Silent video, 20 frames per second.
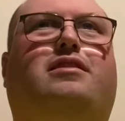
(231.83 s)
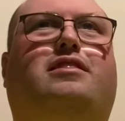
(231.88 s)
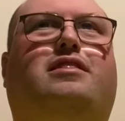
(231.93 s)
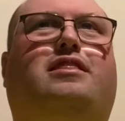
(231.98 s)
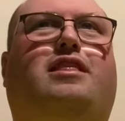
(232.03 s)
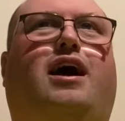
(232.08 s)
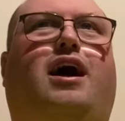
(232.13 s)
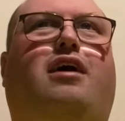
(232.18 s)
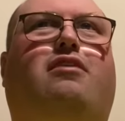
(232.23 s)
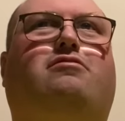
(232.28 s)

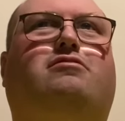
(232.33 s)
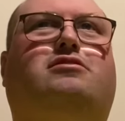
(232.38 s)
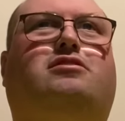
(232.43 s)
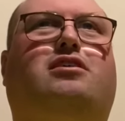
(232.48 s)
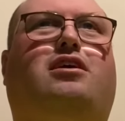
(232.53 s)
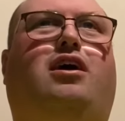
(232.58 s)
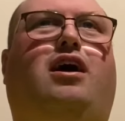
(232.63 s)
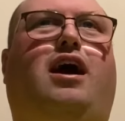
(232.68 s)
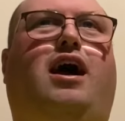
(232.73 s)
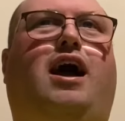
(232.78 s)
That
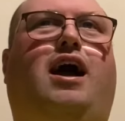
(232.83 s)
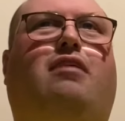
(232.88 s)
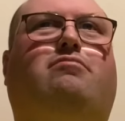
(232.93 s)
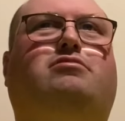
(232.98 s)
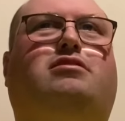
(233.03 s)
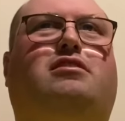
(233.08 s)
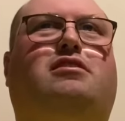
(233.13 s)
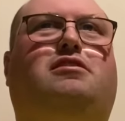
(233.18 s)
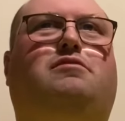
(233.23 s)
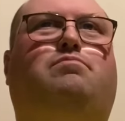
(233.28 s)
was
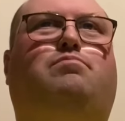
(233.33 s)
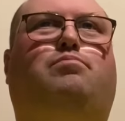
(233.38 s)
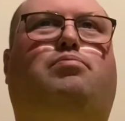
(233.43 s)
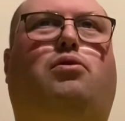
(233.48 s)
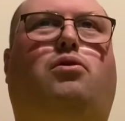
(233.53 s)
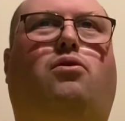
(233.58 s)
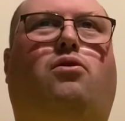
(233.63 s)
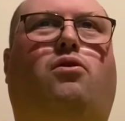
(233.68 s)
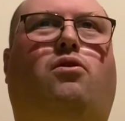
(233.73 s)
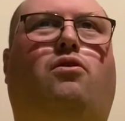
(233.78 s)
absolutely
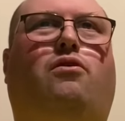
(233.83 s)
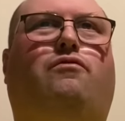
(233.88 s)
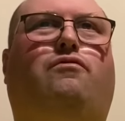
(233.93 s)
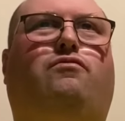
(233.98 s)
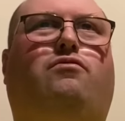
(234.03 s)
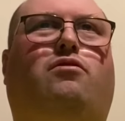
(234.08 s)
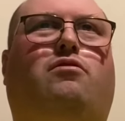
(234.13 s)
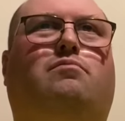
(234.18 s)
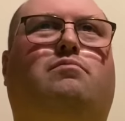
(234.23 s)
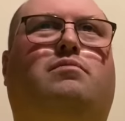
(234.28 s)
poor
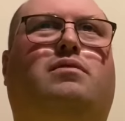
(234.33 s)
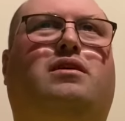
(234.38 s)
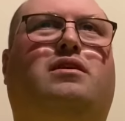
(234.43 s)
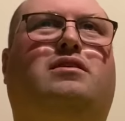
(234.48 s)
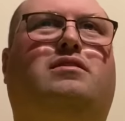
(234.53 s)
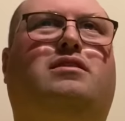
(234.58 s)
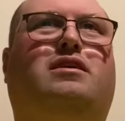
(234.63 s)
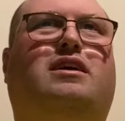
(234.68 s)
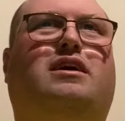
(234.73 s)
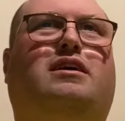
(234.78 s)
from
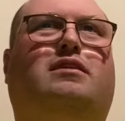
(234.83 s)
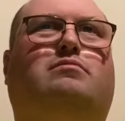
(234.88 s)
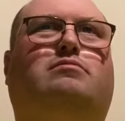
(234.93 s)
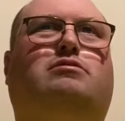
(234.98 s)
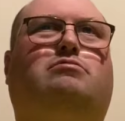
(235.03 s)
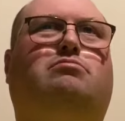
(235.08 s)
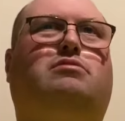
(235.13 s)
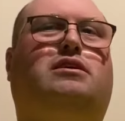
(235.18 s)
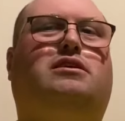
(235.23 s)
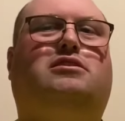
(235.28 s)

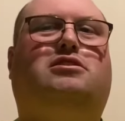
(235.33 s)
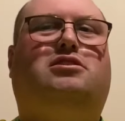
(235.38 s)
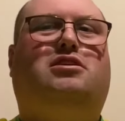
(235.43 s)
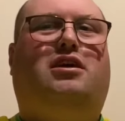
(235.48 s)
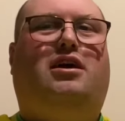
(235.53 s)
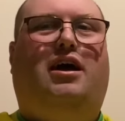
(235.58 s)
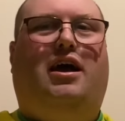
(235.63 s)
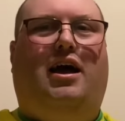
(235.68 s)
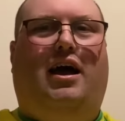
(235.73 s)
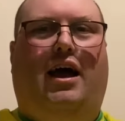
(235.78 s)
Ipswich.
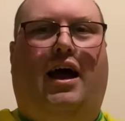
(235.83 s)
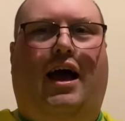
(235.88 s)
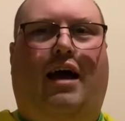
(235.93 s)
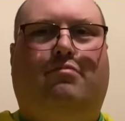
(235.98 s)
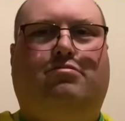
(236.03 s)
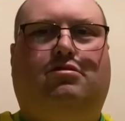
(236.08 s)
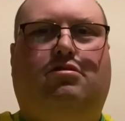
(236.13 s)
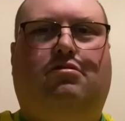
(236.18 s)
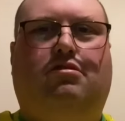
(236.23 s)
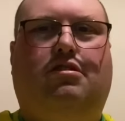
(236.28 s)

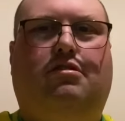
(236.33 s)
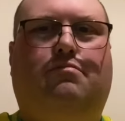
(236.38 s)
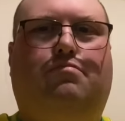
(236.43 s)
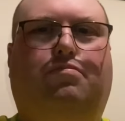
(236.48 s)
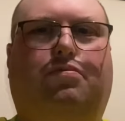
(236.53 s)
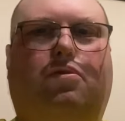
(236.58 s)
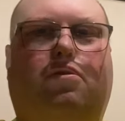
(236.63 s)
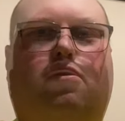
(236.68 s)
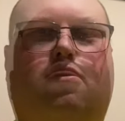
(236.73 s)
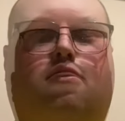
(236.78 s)
Absolutely
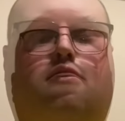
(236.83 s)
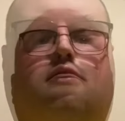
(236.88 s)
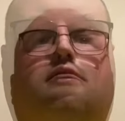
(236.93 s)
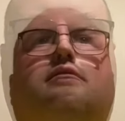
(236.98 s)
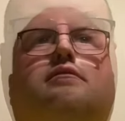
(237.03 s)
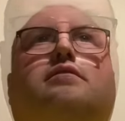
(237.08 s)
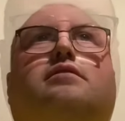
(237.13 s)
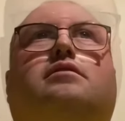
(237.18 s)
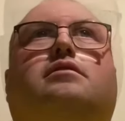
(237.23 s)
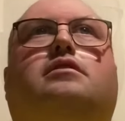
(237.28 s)
poor.
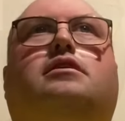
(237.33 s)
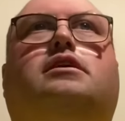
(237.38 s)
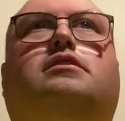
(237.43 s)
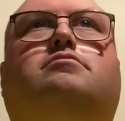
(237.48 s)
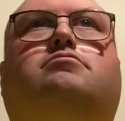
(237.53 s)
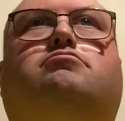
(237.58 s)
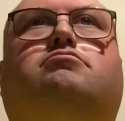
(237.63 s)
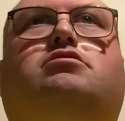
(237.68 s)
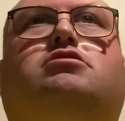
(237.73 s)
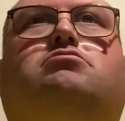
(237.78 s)

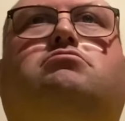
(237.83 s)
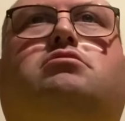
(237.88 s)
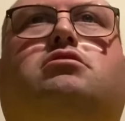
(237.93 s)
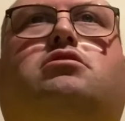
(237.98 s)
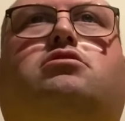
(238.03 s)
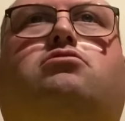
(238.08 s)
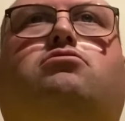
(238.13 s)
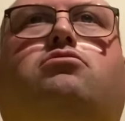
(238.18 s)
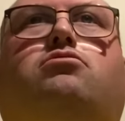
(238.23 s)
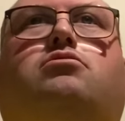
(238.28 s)
It's Rich with a
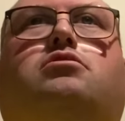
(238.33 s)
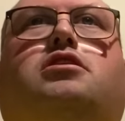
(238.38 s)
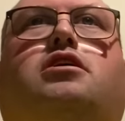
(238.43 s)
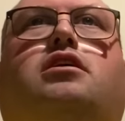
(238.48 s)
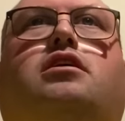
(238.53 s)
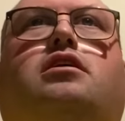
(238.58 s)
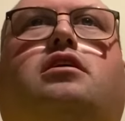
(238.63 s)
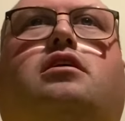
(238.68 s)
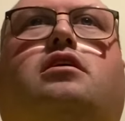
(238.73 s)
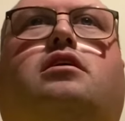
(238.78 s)

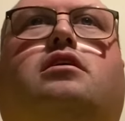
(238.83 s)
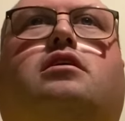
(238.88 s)
corner,